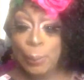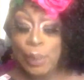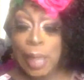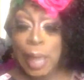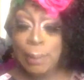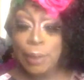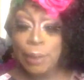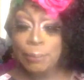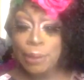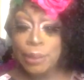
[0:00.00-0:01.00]

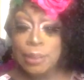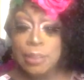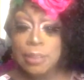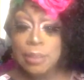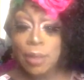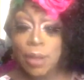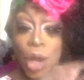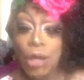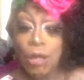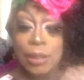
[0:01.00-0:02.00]
library books
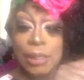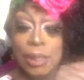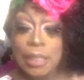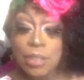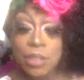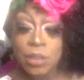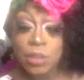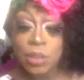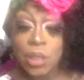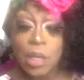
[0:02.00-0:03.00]
on the
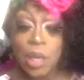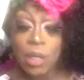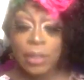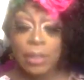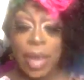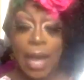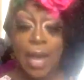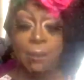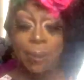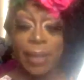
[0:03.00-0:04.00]
Kindle, on the
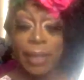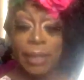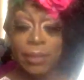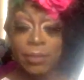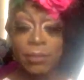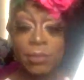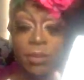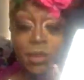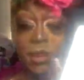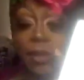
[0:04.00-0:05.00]
iPad.
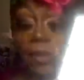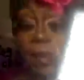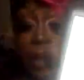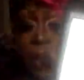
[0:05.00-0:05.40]
Look, I